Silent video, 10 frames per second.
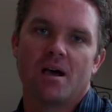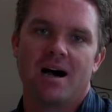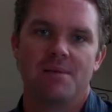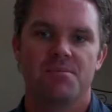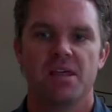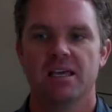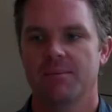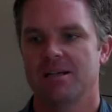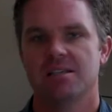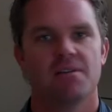I'm thinking to
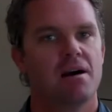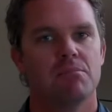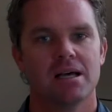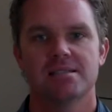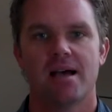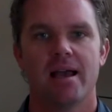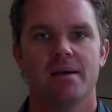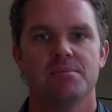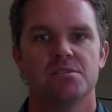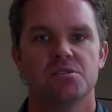myself how blessed I
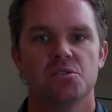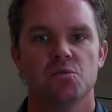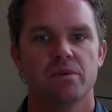am to